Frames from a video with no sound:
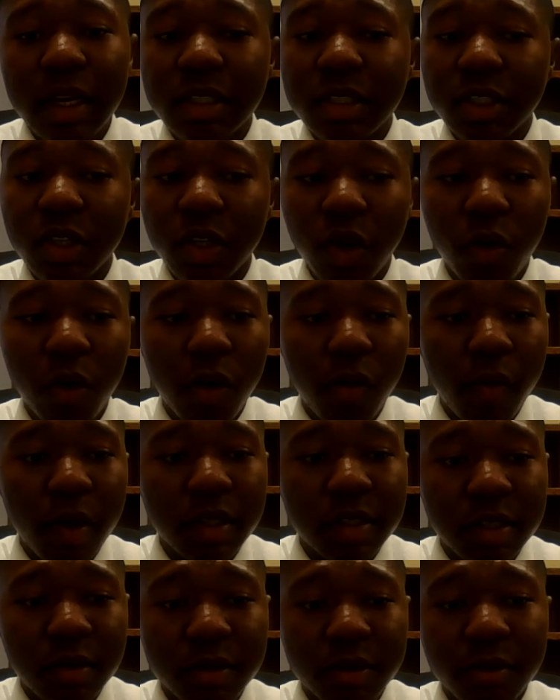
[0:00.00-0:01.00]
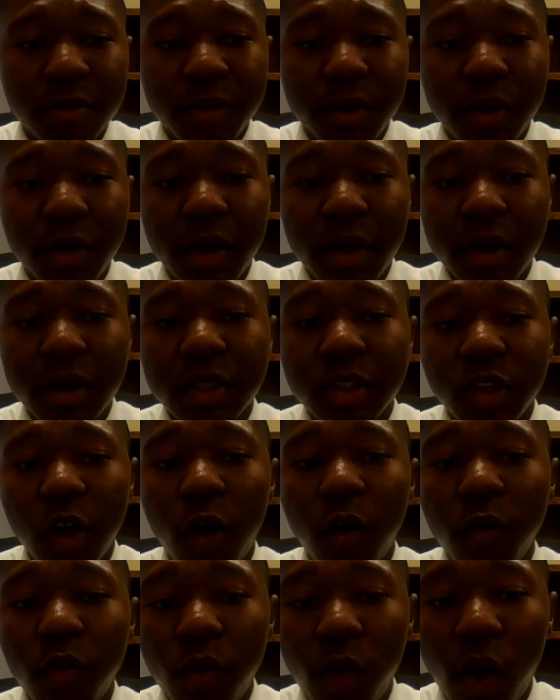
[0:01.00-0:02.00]
it to lower rates of severe illness
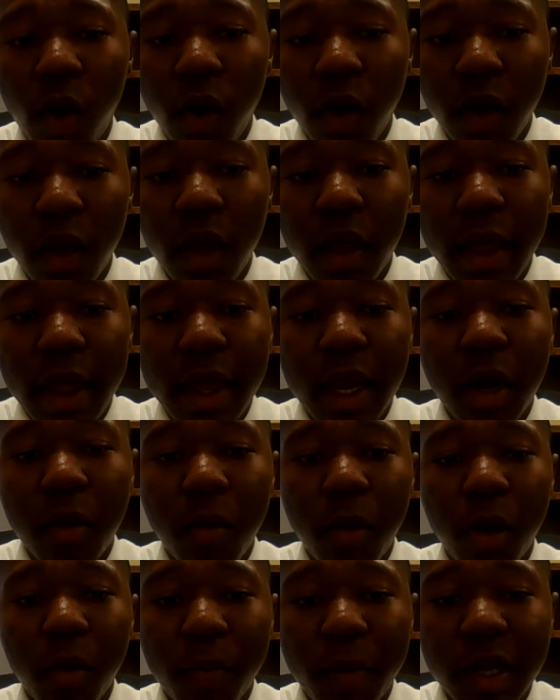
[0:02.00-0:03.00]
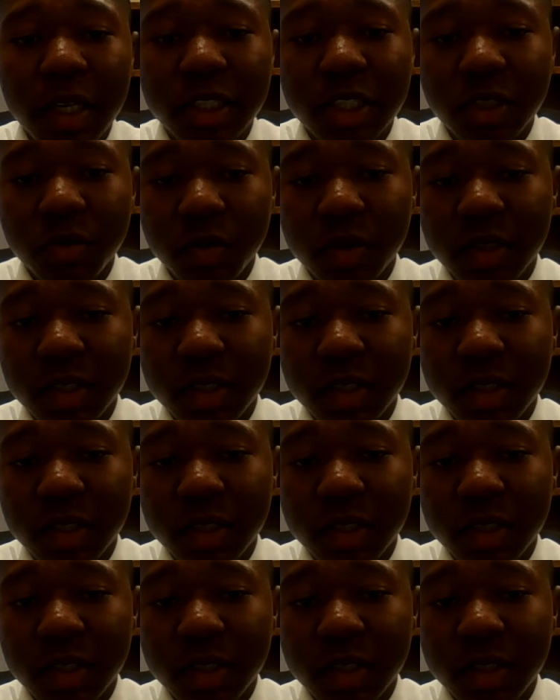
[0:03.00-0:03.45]
overall and among patients with